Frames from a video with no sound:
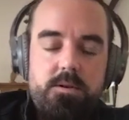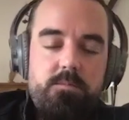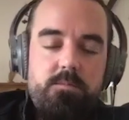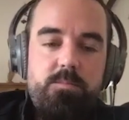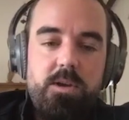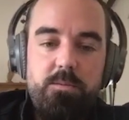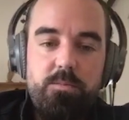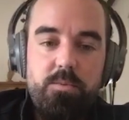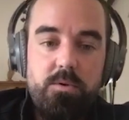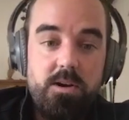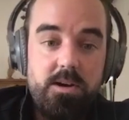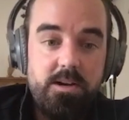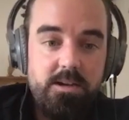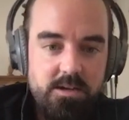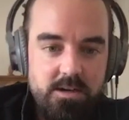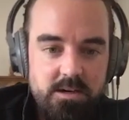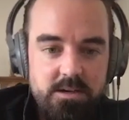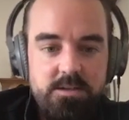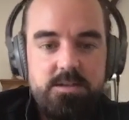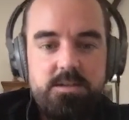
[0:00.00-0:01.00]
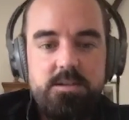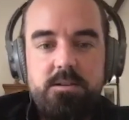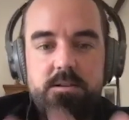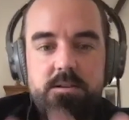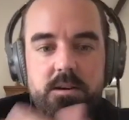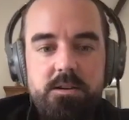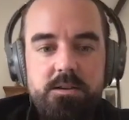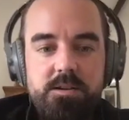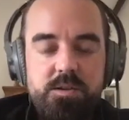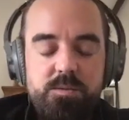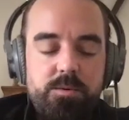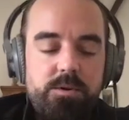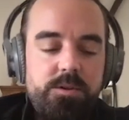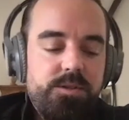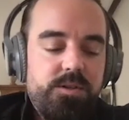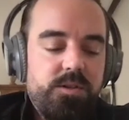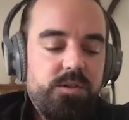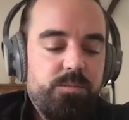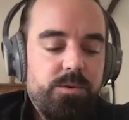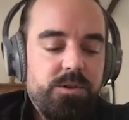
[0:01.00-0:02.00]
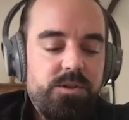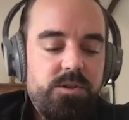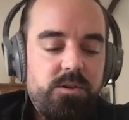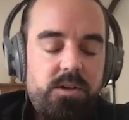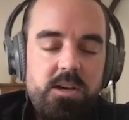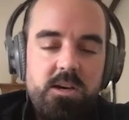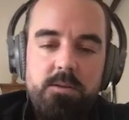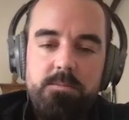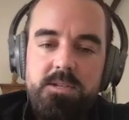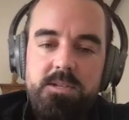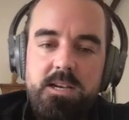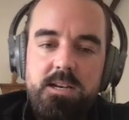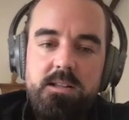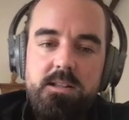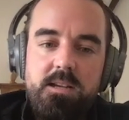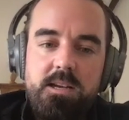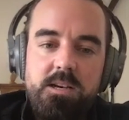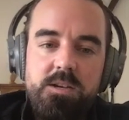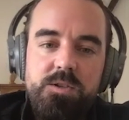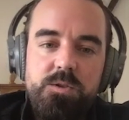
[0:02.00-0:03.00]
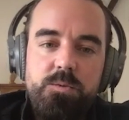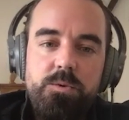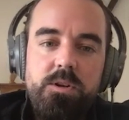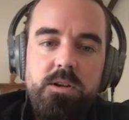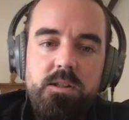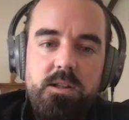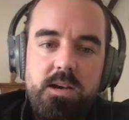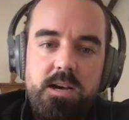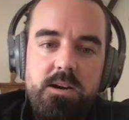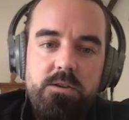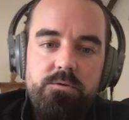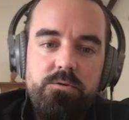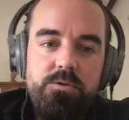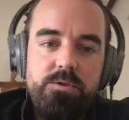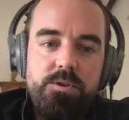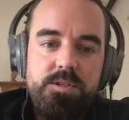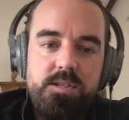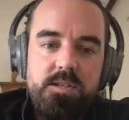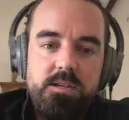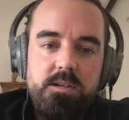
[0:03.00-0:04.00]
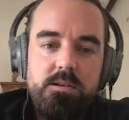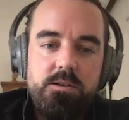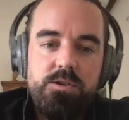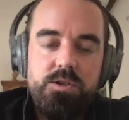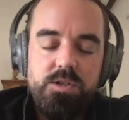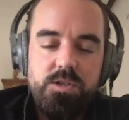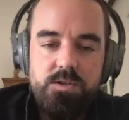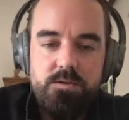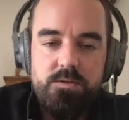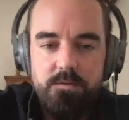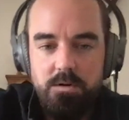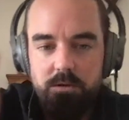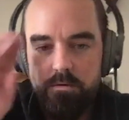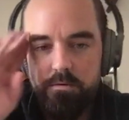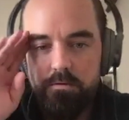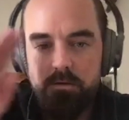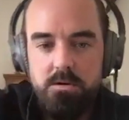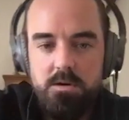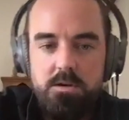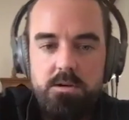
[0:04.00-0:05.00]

people like us and other sponsors, but do you get up to anything else when you're there or is it just full